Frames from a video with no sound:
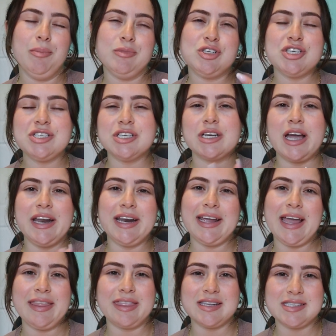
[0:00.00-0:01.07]
just to kind of
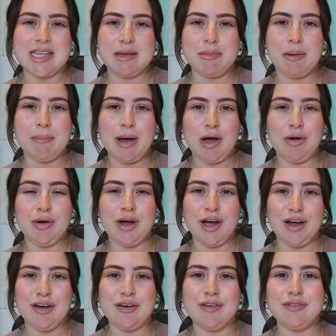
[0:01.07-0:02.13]
get the same amount
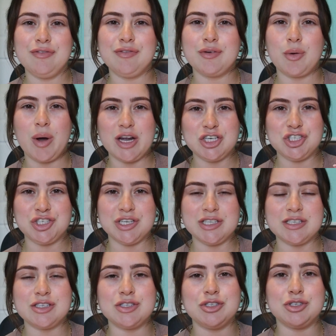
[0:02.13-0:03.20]
of
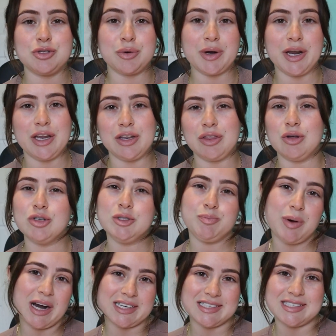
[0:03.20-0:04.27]
questions during those
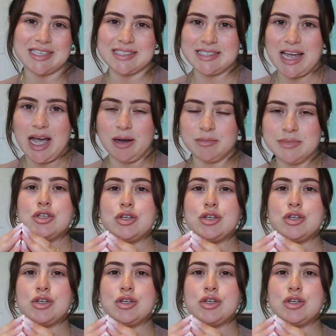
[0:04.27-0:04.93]
practice exams.